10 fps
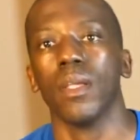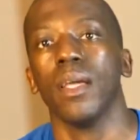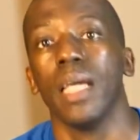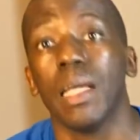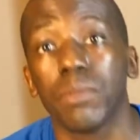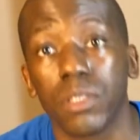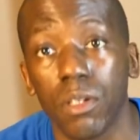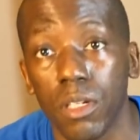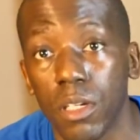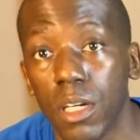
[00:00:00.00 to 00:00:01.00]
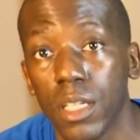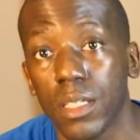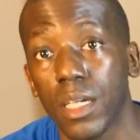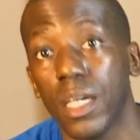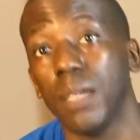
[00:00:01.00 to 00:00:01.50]
Hey, what's going
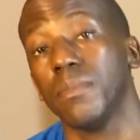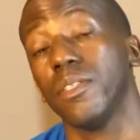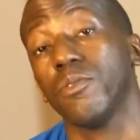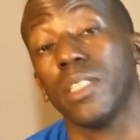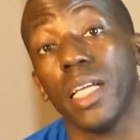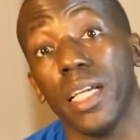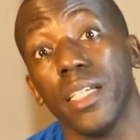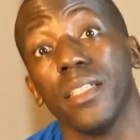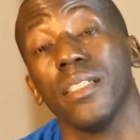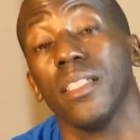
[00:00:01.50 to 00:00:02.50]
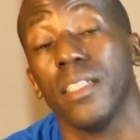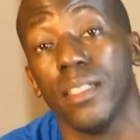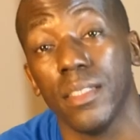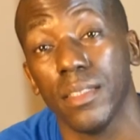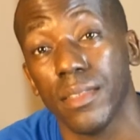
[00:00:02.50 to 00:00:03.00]
on? So today
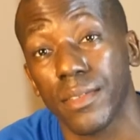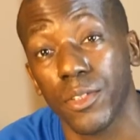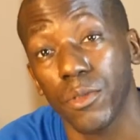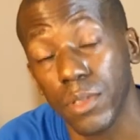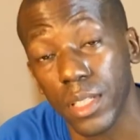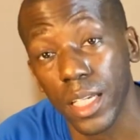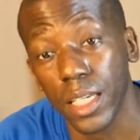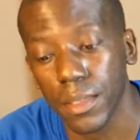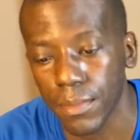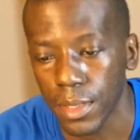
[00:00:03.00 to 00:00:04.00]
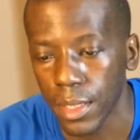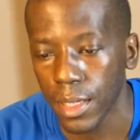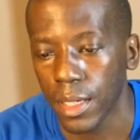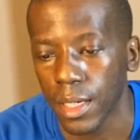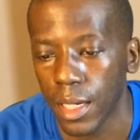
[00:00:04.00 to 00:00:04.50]
is Tuesday,
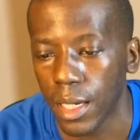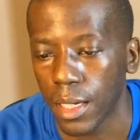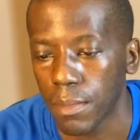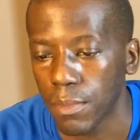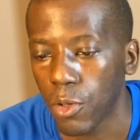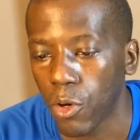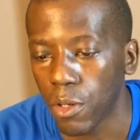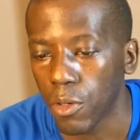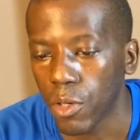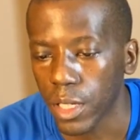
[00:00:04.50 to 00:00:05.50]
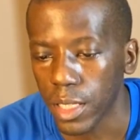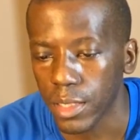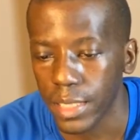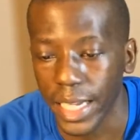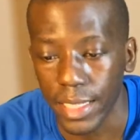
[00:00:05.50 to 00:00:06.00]

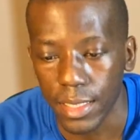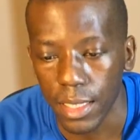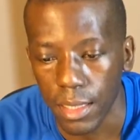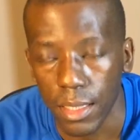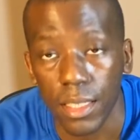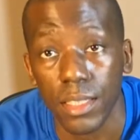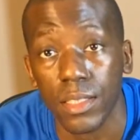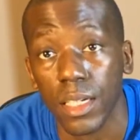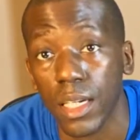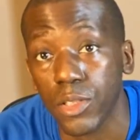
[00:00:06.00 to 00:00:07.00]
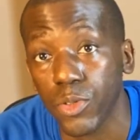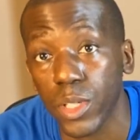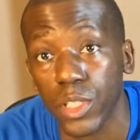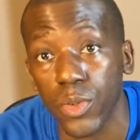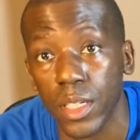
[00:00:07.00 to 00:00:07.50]
August 18th. It's
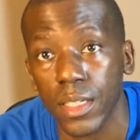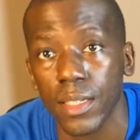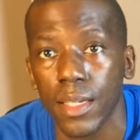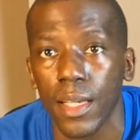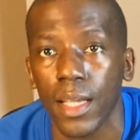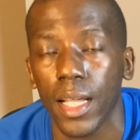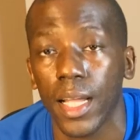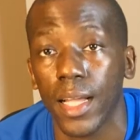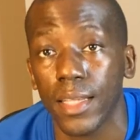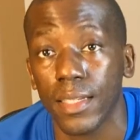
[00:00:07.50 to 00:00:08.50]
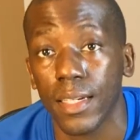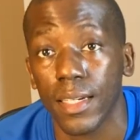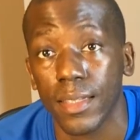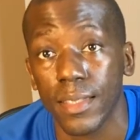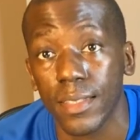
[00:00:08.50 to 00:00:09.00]
2020, and
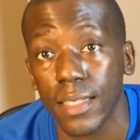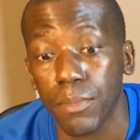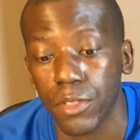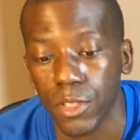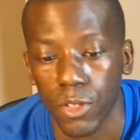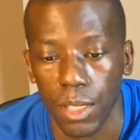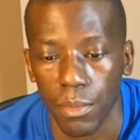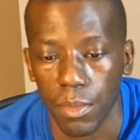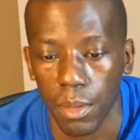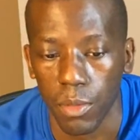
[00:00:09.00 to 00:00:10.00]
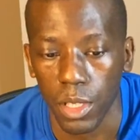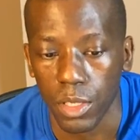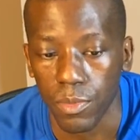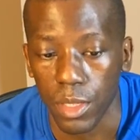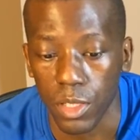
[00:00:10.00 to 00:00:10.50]
this episode I'm going to
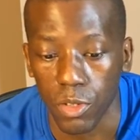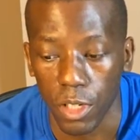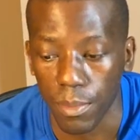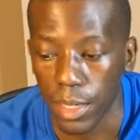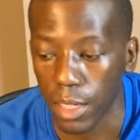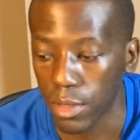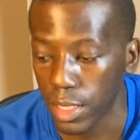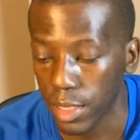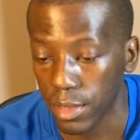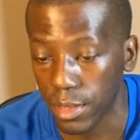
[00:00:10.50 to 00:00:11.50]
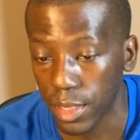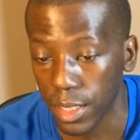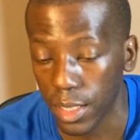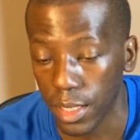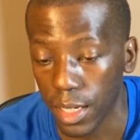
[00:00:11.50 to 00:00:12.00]
really talk about is
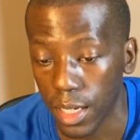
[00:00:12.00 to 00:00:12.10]
um,